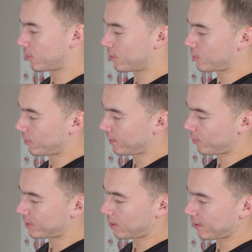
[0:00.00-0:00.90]
So the joint that
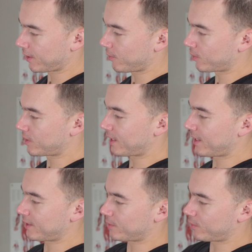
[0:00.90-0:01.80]
we're talking about
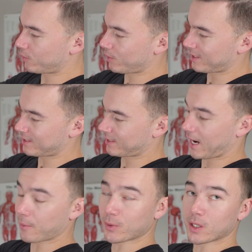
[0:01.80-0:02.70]
today is between the
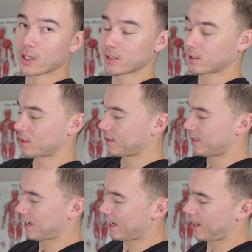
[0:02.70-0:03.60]
scapula
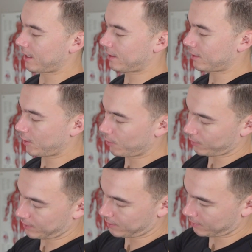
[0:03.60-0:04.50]
and the
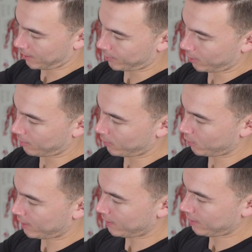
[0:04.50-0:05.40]
humerus, this upper arm
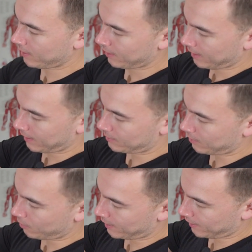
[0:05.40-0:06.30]
bone here, and it's
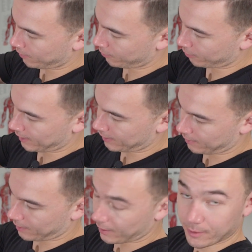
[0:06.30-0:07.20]
located right
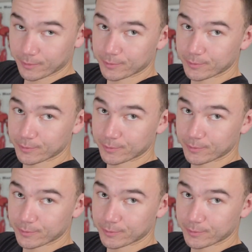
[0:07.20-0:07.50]
there.